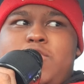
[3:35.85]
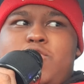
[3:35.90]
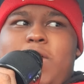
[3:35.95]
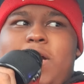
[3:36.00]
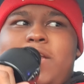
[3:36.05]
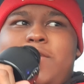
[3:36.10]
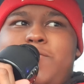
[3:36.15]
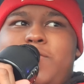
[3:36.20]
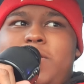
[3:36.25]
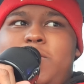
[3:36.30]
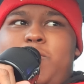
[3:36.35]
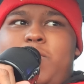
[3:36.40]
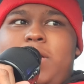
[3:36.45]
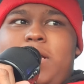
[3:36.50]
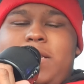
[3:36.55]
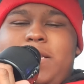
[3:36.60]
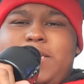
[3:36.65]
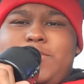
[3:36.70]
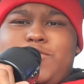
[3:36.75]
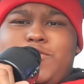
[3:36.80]
I didn't really want
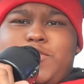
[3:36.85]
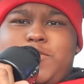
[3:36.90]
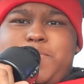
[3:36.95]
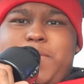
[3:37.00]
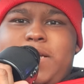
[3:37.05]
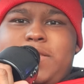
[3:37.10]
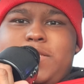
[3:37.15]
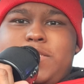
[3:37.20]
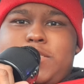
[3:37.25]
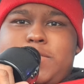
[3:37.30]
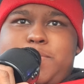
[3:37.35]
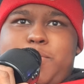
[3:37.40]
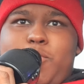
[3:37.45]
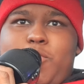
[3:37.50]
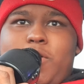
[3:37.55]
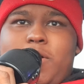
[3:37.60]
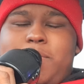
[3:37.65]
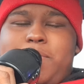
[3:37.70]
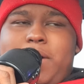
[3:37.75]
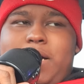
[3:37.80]
to disrespect the
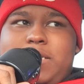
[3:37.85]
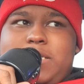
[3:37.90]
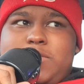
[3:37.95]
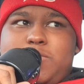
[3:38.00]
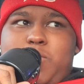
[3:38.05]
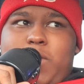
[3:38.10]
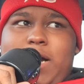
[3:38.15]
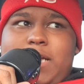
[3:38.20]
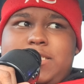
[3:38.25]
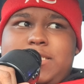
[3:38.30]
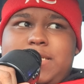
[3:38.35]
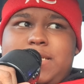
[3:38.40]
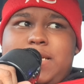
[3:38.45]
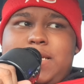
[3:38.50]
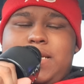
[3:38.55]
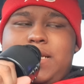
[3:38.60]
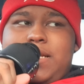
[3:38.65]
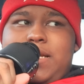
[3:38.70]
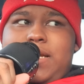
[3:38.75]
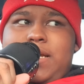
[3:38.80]
sport by just watching
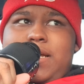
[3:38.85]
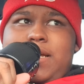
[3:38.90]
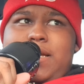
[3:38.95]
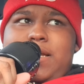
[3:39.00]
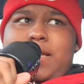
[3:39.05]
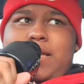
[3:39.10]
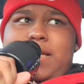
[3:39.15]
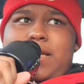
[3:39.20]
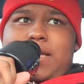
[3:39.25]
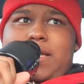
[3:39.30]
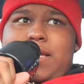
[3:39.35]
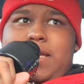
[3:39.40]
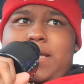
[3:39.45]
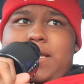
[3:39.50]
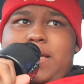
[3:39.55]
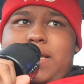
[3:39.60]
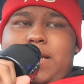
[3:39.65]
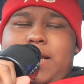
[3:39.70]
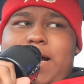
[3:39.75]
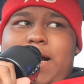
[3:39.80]
it.
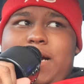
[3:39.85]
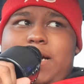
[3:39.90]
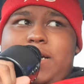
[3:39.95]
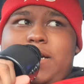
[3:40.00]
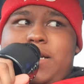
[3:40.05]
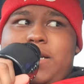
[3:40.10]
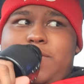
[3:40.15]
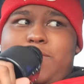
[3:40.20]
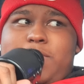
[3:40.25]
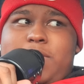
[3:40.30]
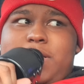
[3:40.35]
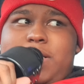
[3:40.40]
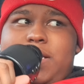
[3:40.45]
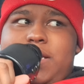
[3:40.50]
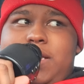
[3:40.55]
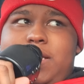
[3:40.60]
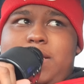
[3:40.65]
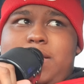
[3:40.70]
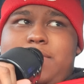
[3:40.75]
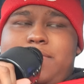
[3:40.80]
And I couldn't
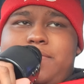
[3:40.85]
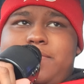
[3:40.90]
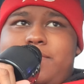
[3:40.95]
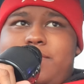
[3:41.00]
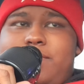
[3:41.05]
really,